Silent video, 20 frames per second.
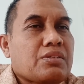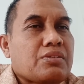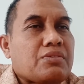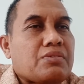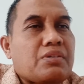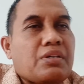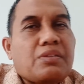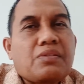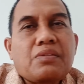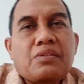
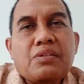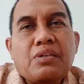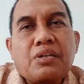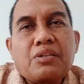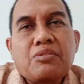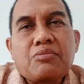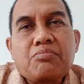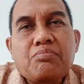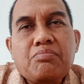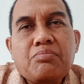that
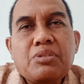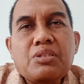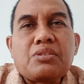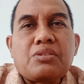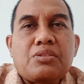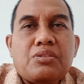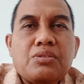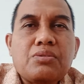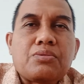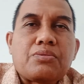can be
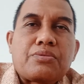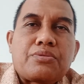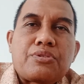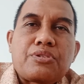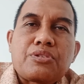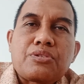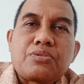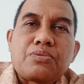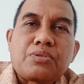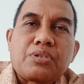
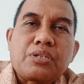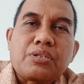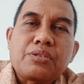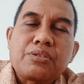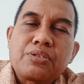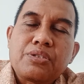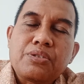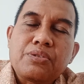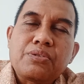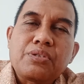used to
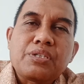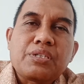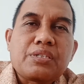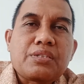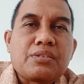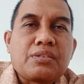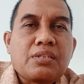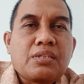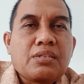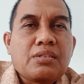
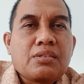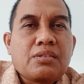calculate